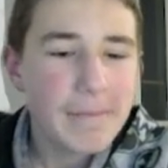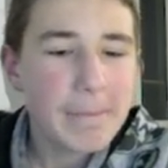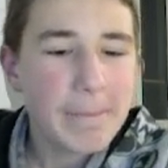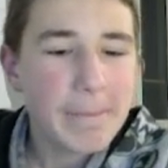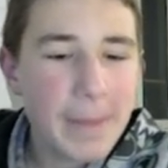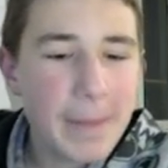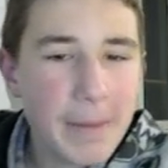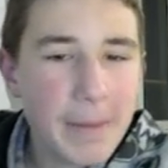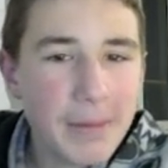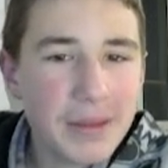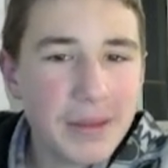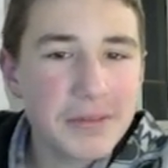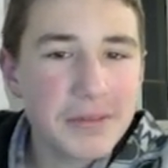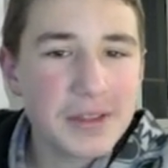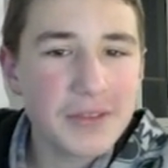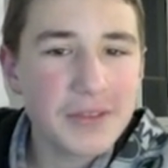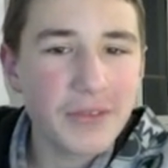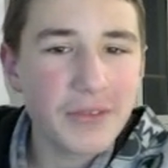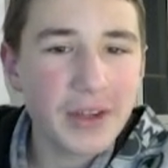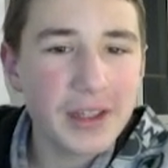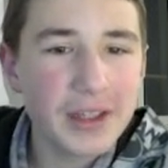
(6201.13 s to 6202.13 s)
No, but that was
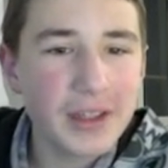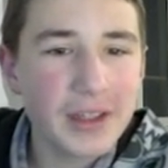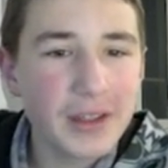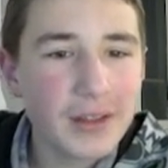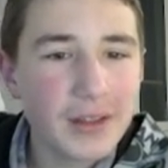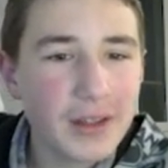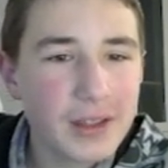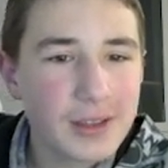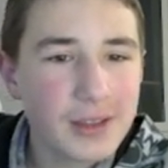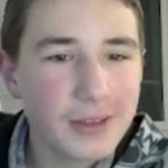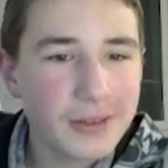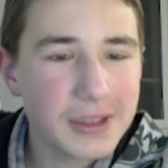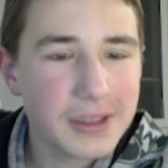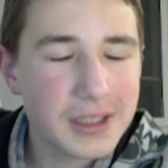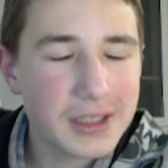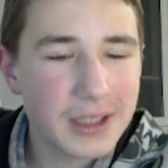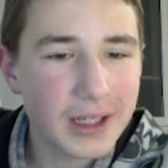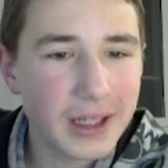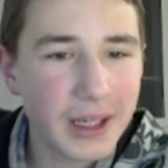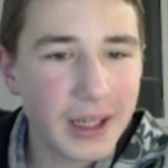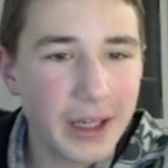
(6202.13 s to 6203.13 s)
funny. So it's
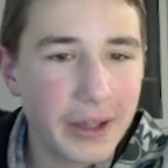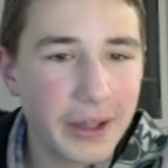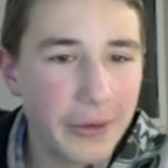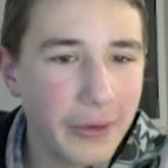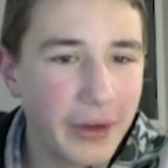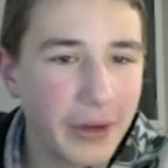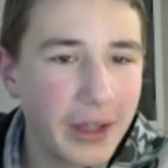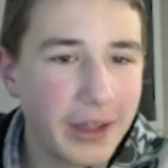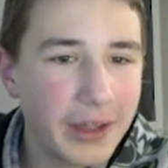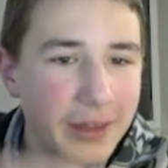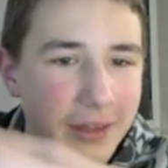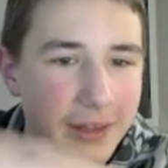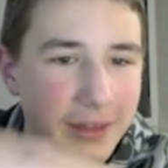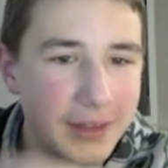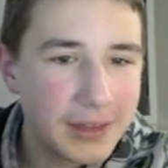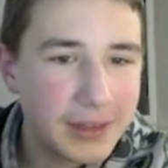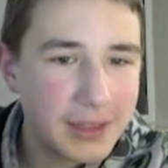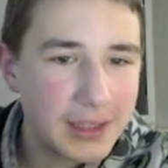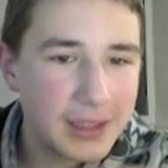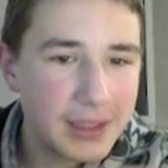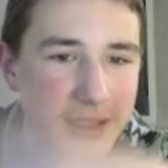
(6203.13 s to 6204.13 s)
like LOL, then he
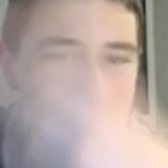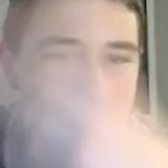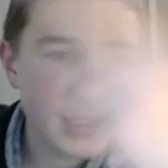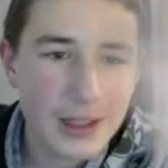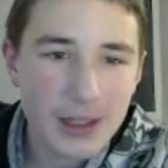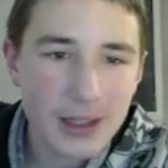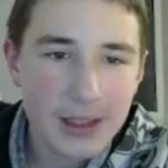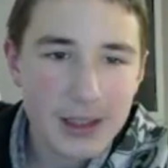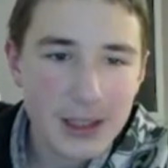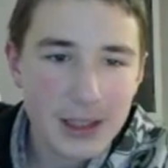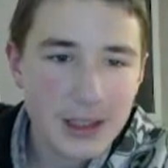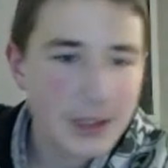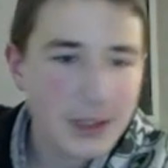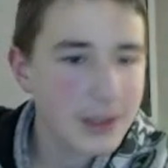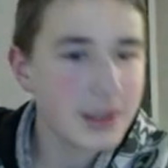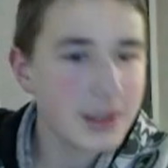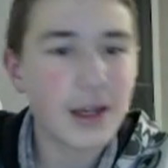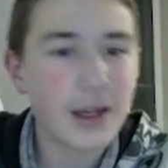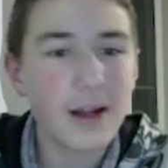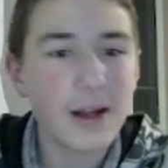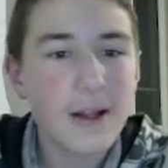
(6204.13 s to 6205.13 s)
takes and then I shake
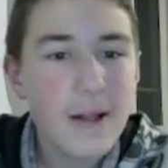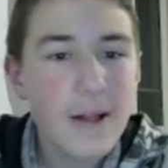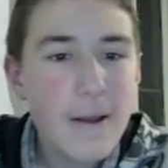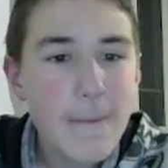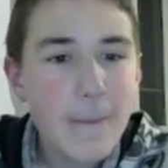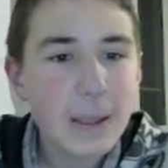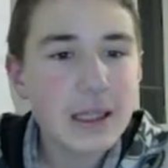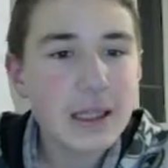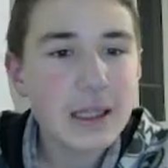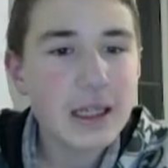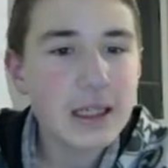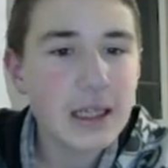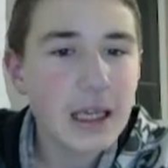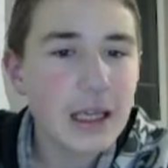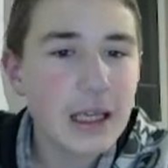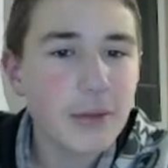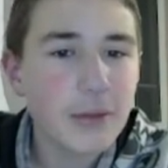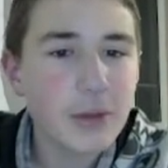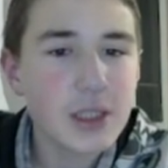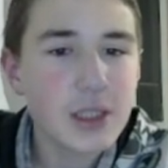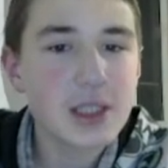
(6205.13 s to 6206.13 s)
and yeah. But like,
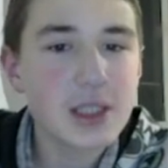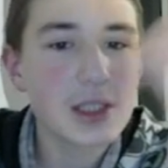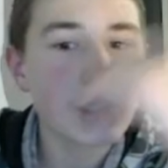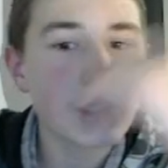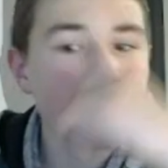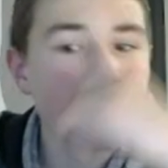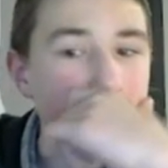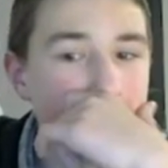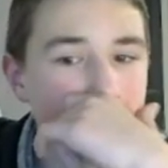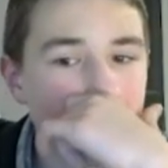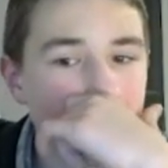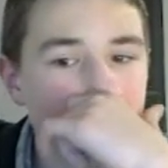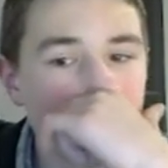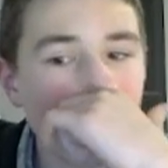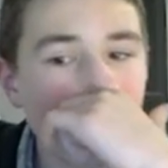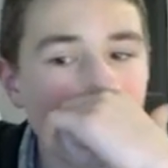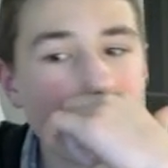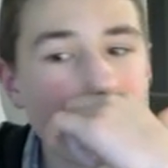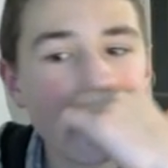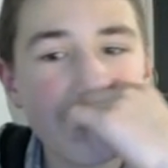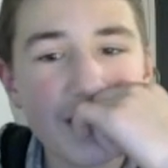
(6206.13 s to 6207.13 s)
it was such a
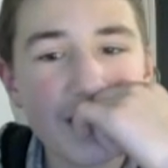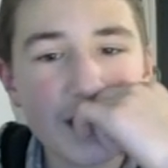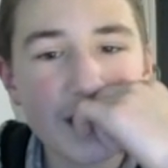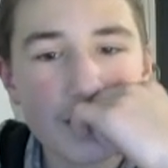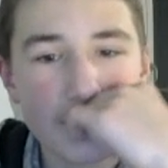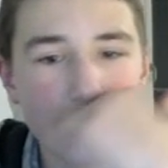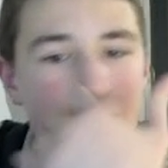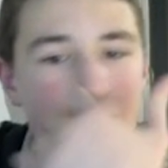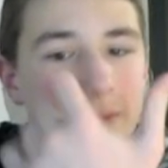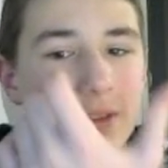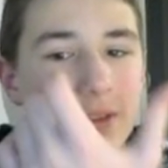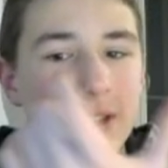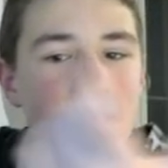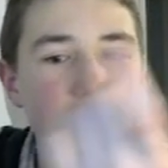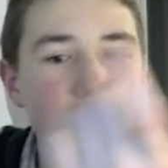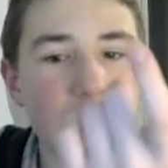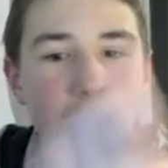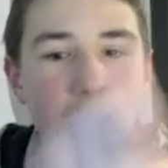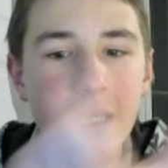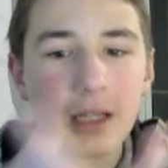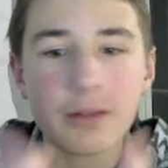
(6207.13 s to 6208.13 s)
clever way to
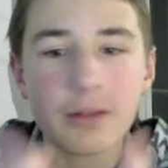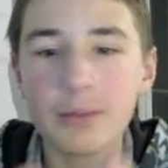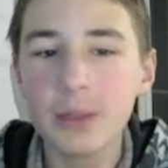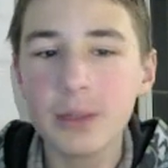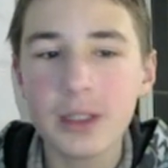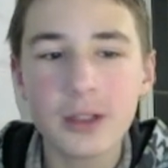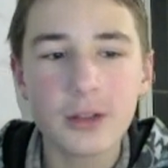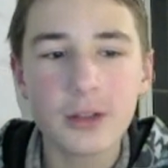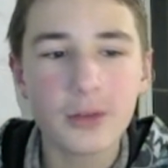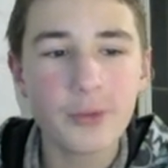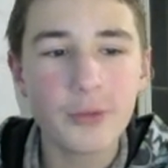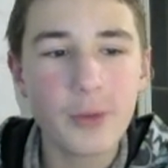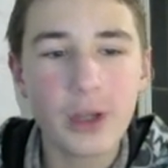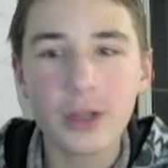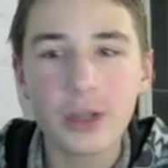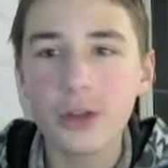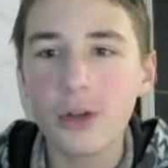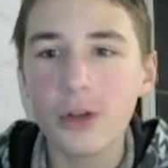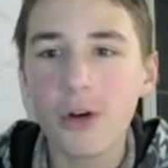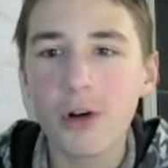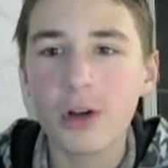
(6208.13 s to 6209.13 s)
take a minute off my
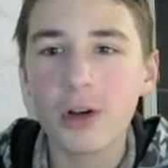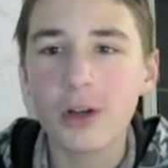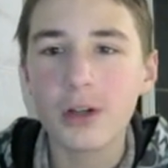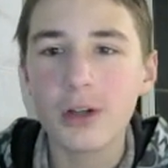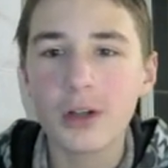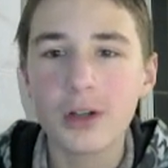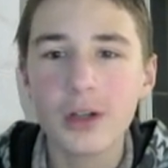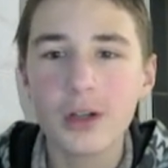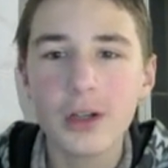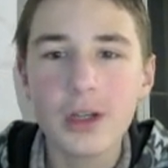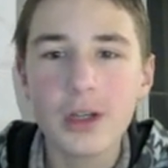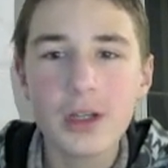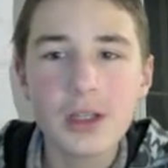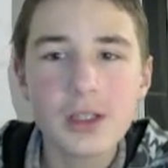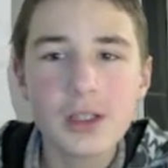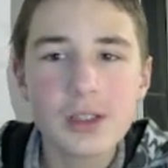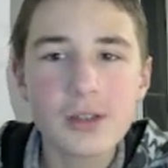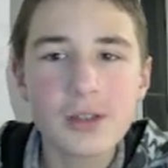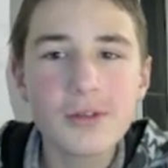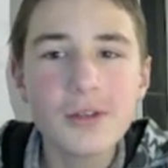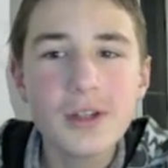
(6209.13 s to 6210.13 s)
clock.
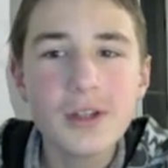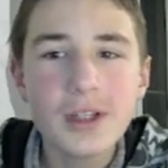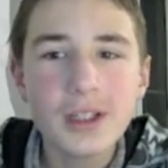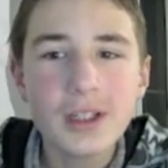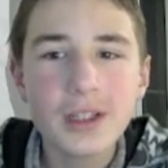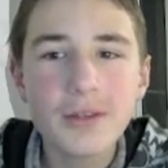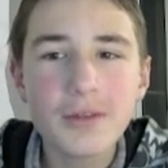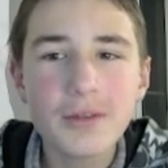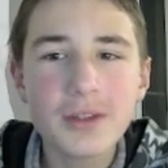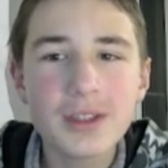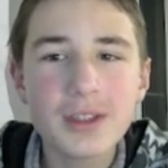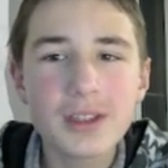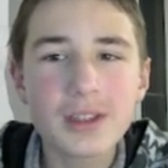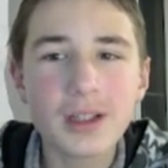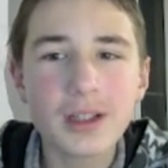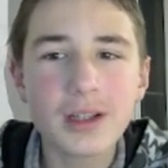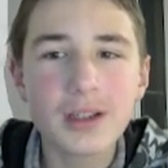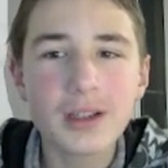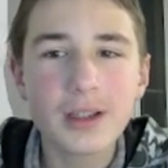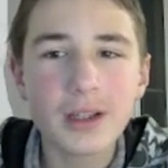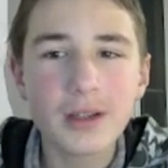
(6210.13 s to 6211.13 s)
So he would
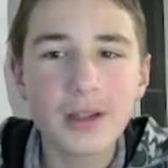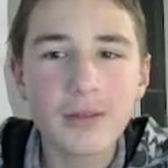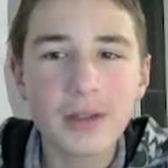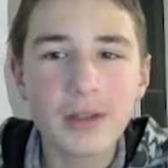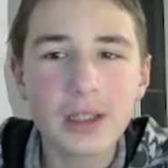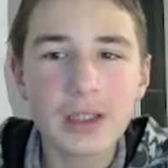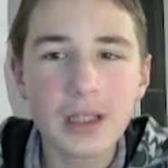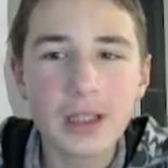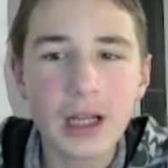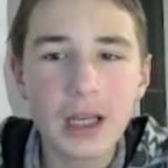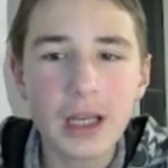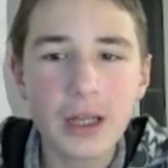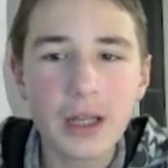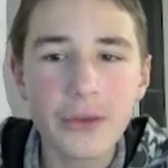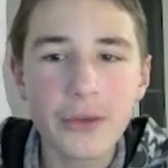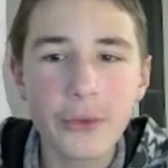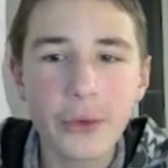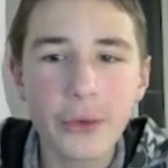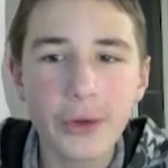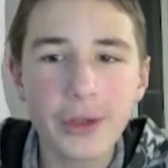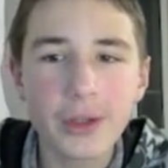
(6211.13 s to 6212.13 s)
start like, wait, Allah
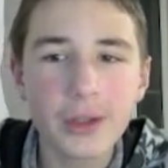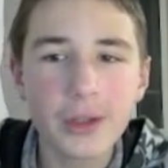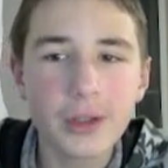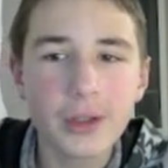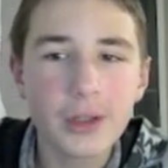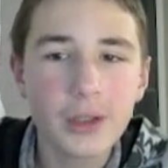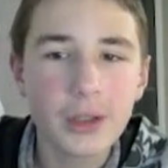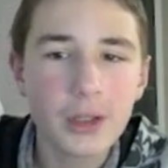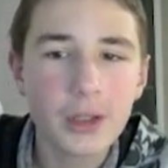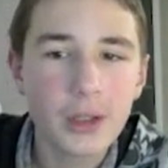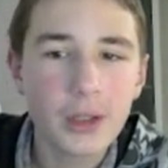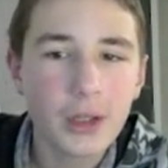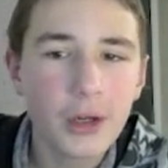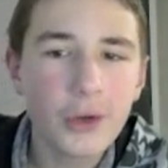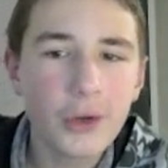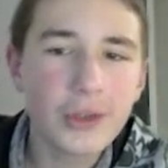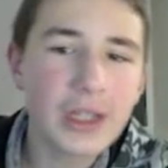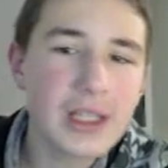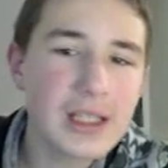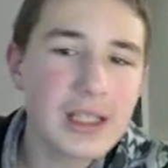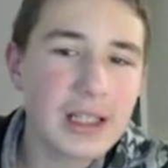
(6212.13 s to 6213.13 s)
non. Oh,
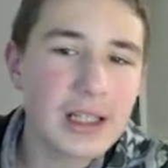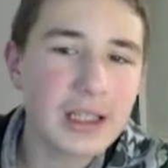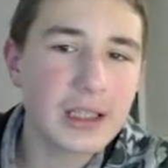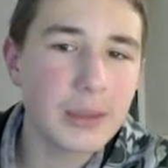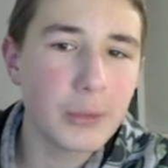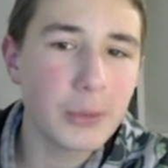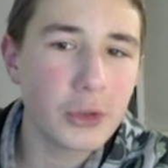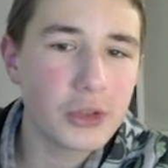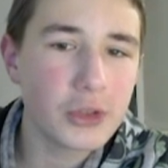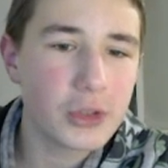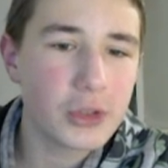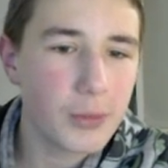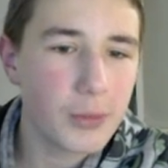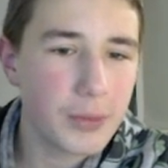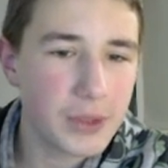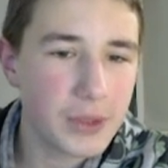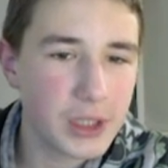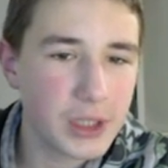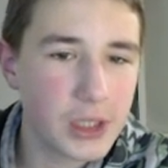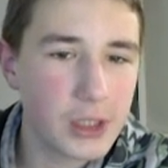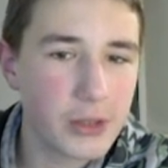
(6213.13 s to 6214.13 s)
that's like the most drawn
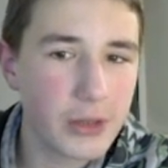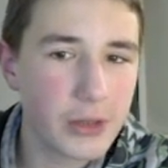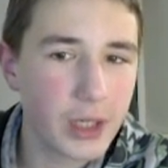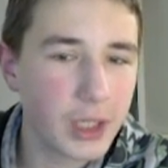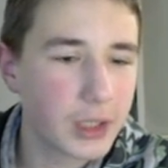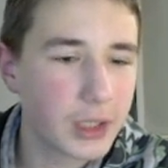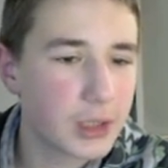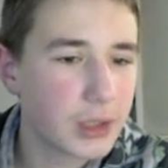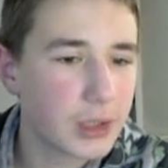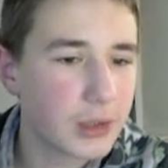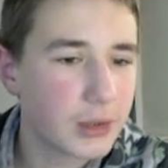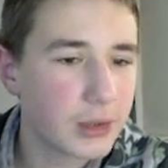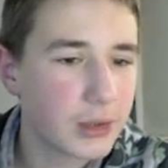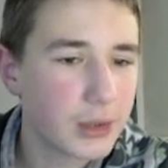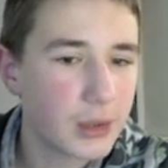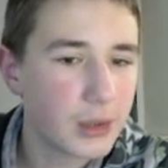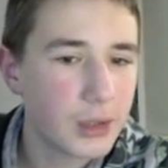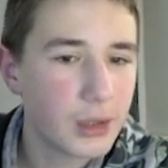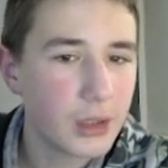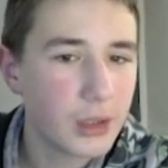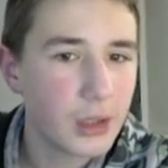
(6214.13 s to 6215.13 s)
position, right?
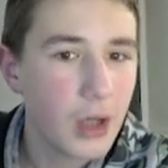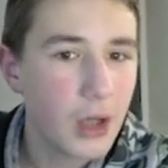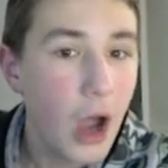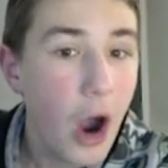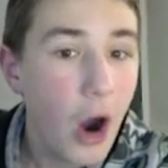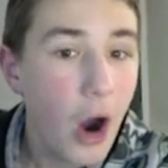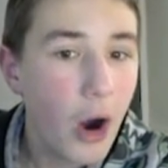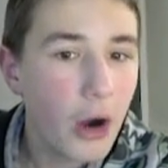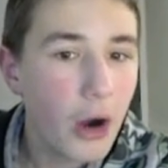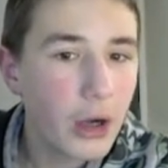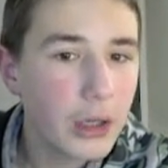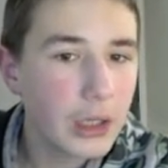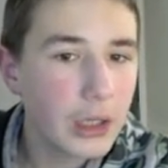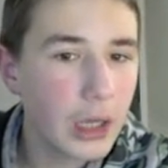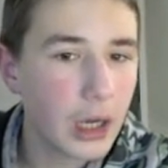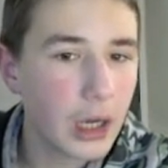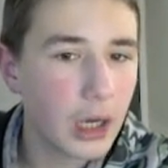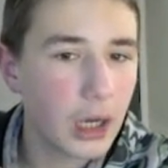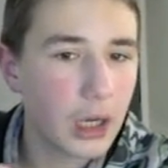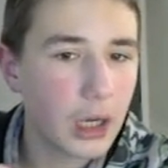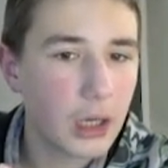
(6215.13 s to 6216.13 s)

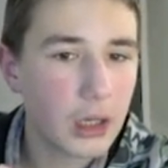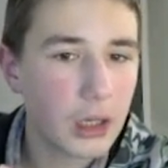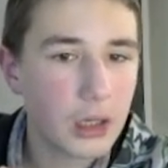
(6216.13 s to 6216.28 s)
Yeah.